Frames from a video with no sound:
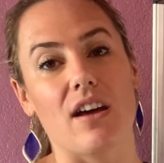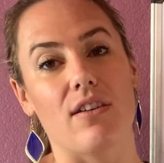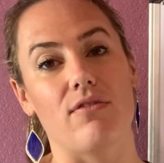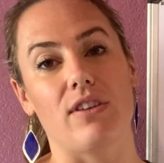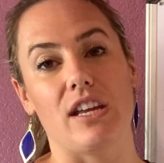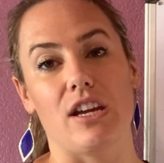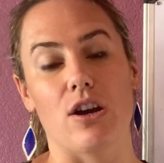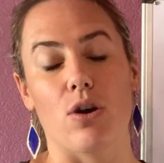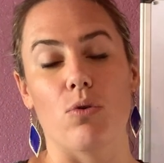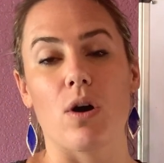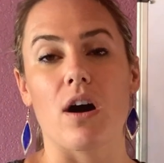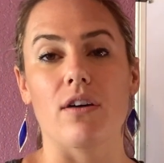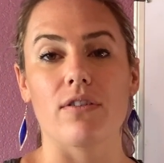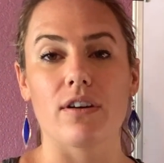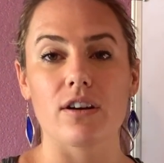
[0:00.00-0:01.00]
a video
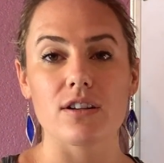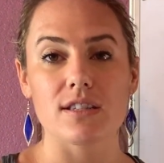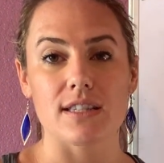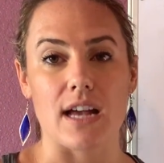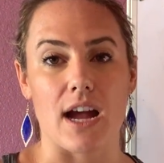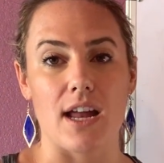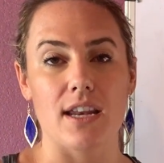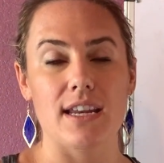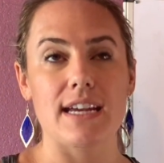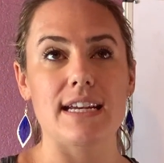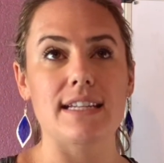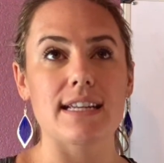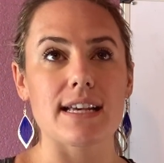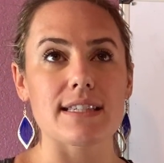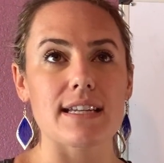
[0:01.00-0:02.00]
of her son. He
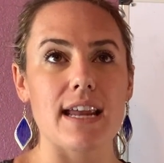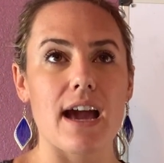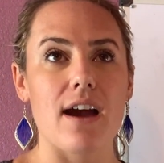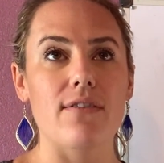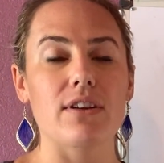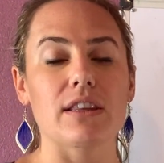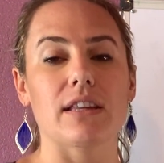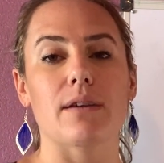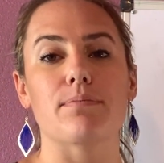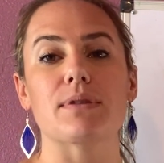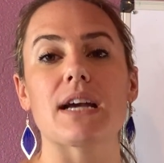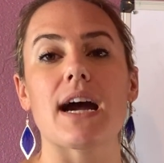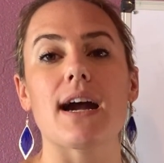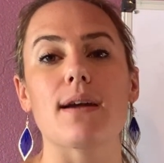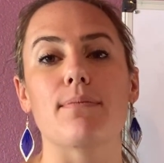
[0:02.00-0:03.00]
doesn't have a lip
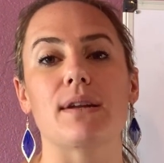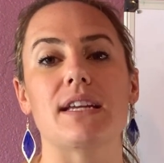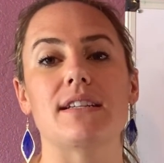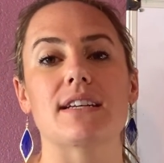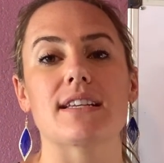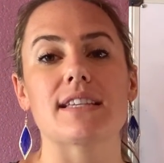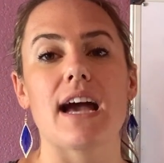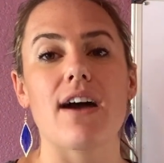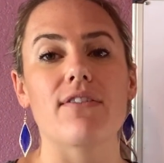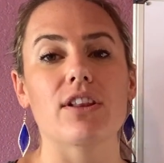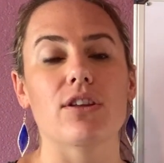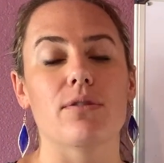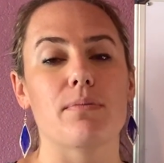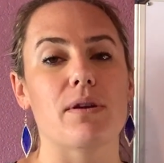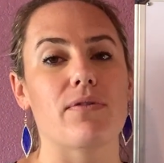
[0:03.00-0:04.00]
tie, but he does have a
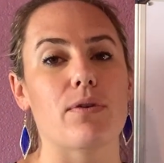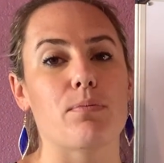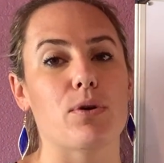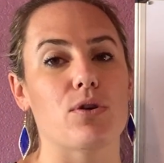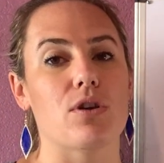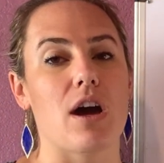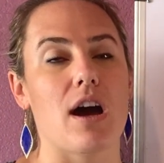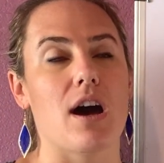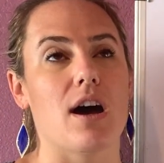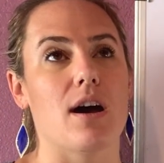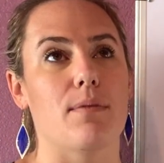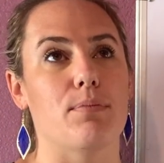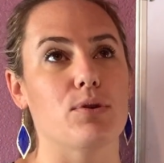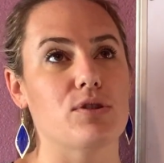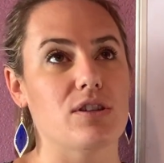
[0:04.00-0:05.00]
little bit of a
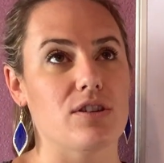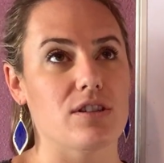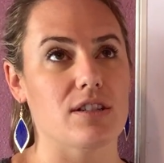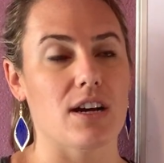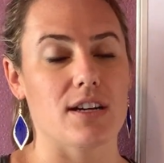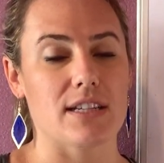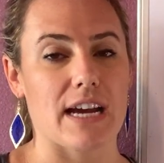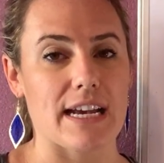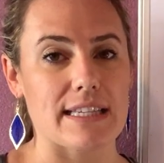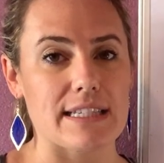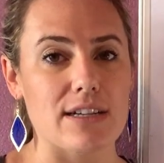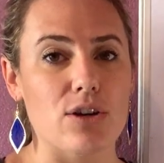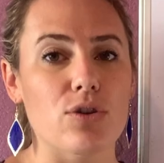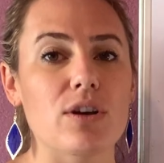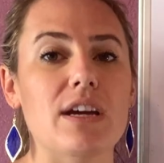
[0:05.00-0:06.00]
posterior tongue tie
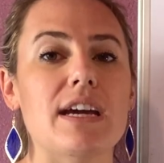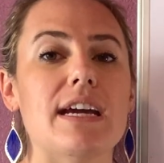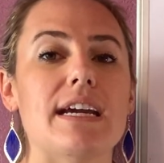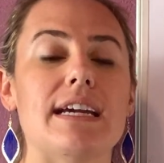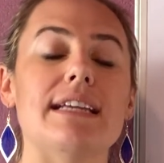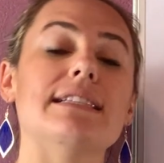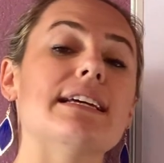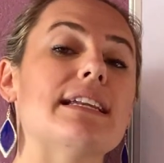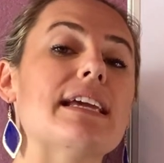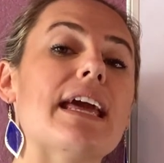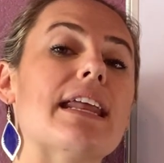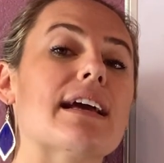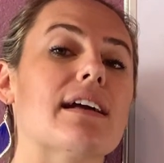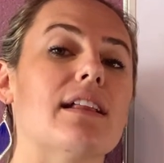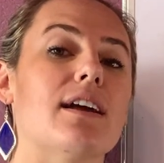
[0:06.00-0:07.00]
still. He did get
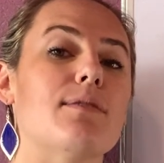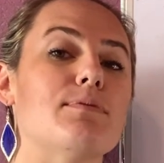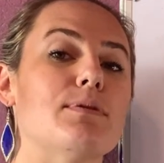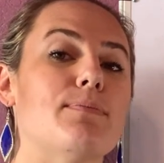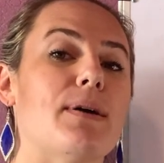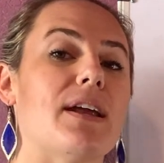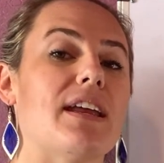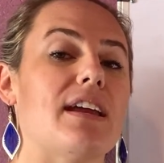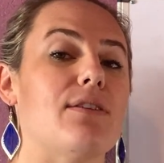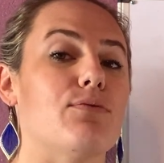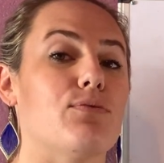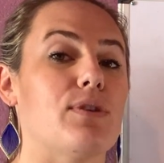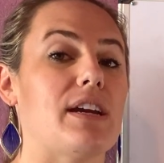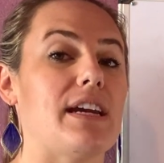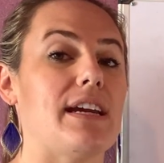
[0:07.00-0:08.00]
it clipped, but it
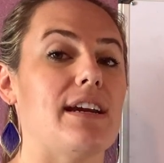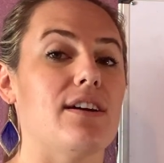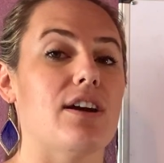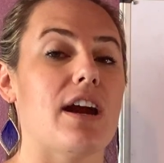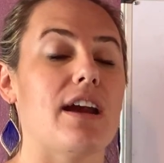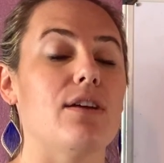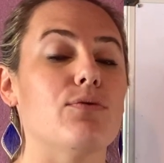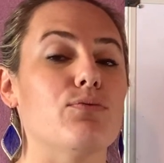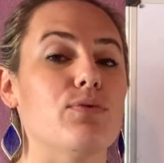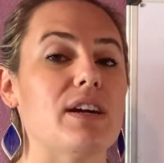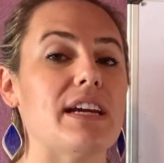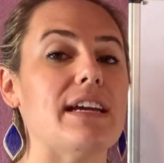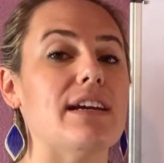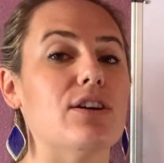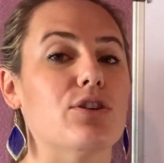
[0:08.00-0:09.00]

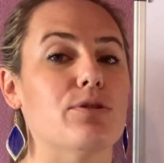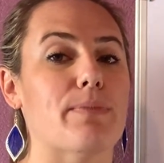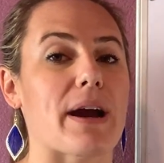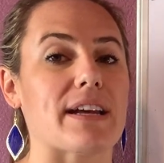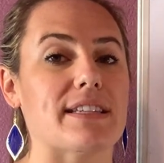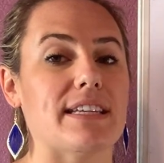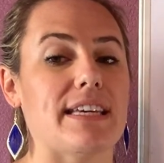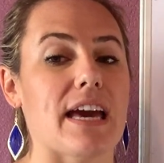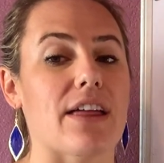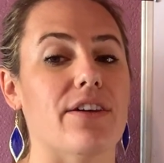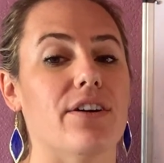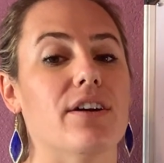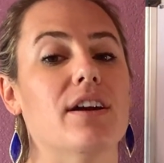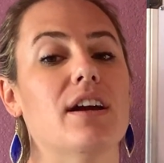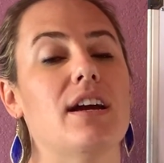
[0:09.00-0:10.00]
rehealed back
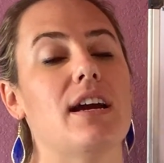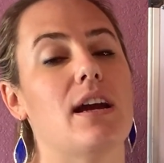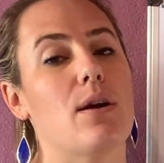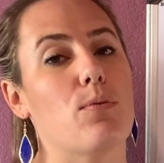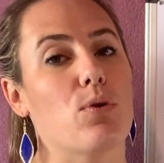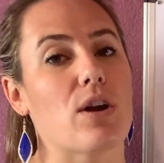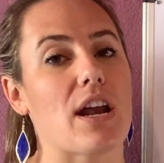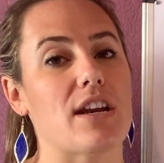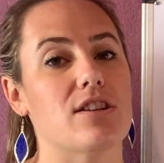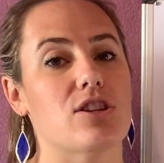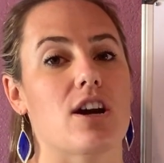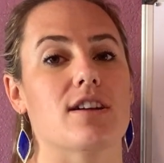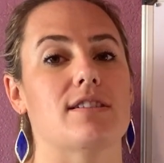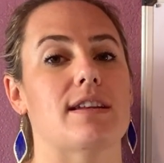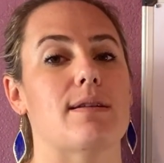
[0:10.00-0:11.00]
together. And we'll kind of
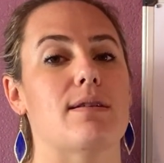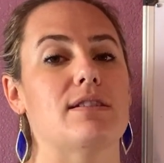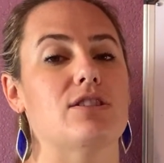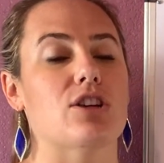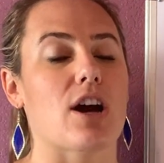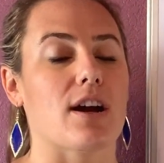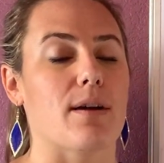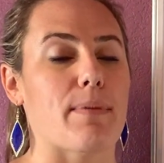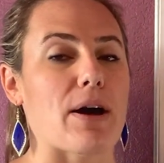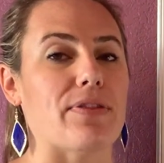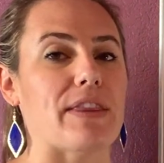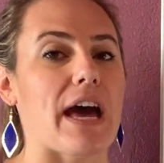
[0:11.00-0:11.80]
talk about